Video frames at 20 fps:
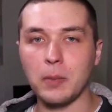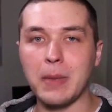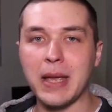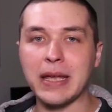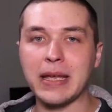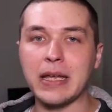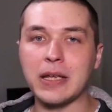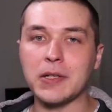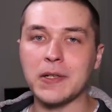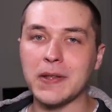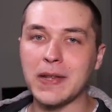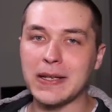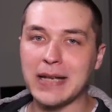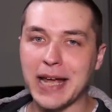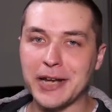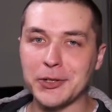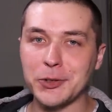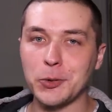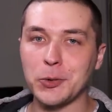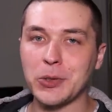making to the
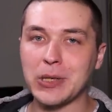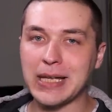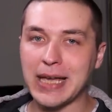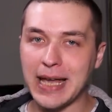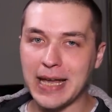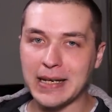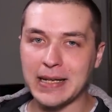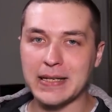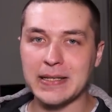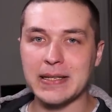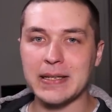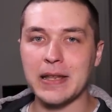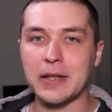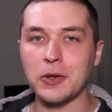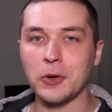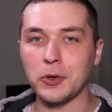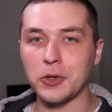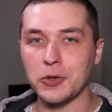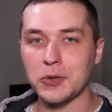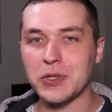natural cadence that
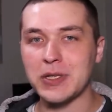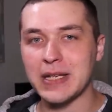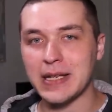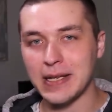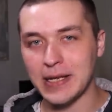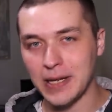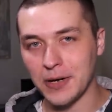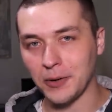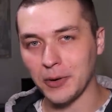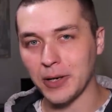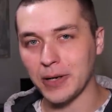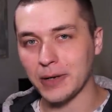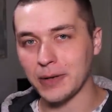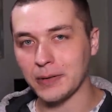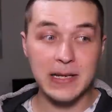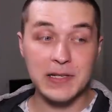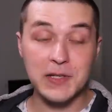you're used to hearing.